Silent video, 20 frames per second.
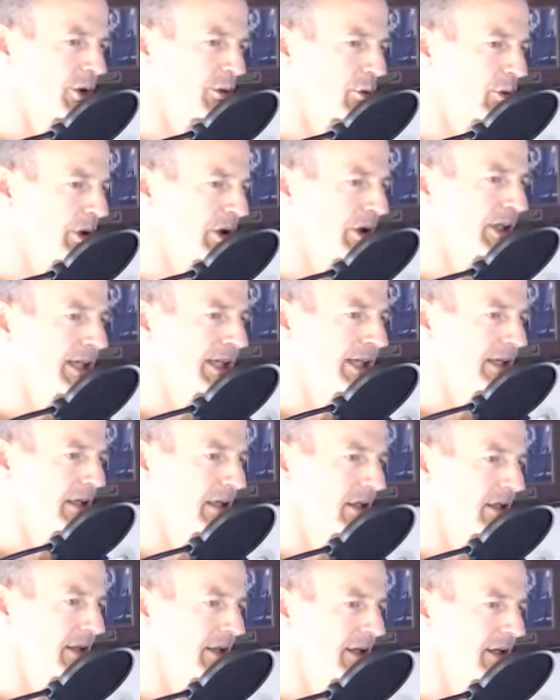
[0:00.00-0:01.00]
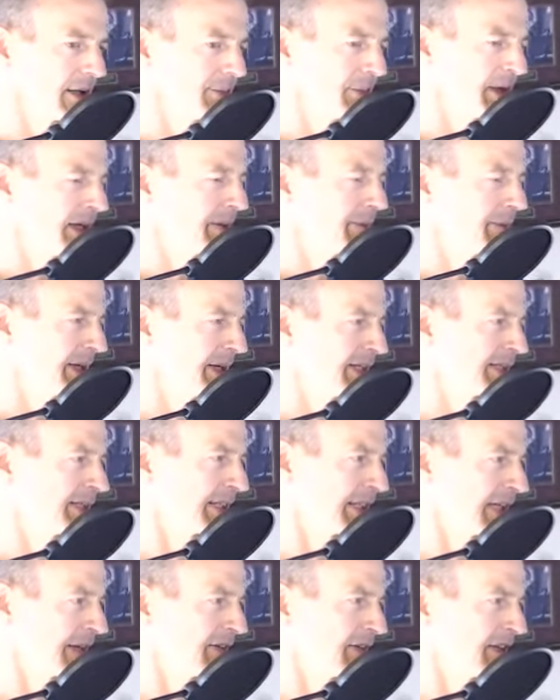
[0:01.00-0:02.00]
really it made a big
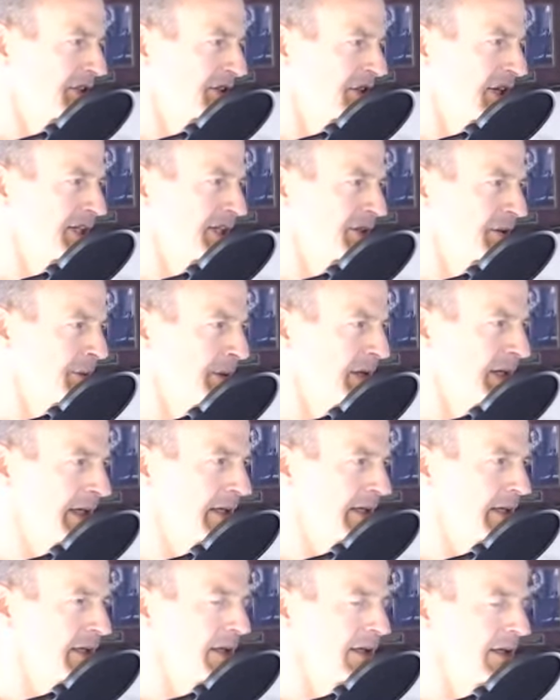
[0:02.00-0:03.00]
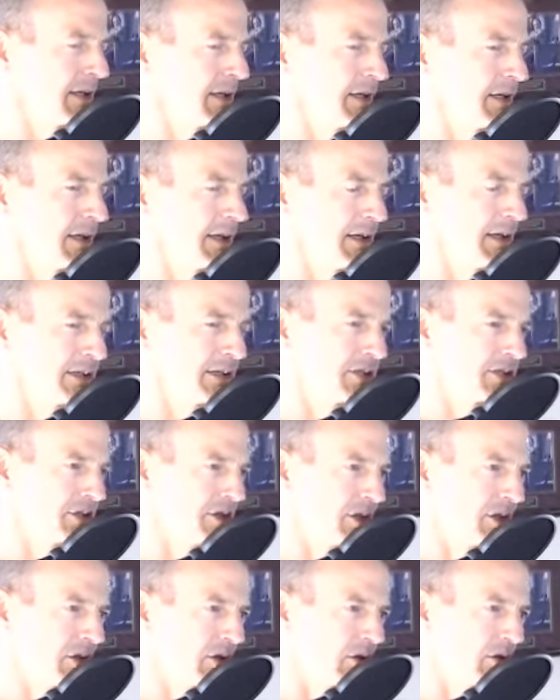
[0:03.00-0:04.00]
significant change in me and
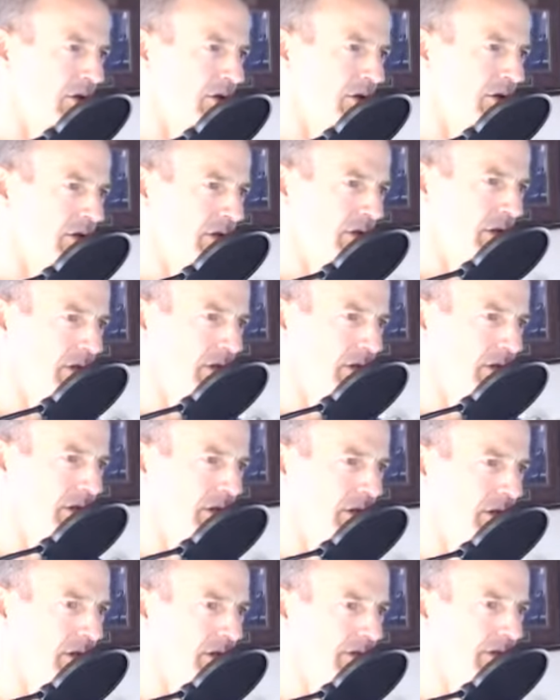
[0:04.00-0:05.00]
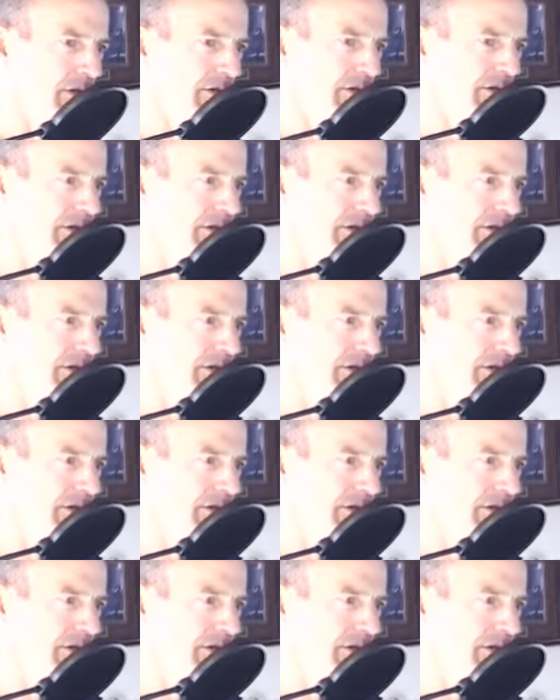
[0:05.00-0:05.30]
so well and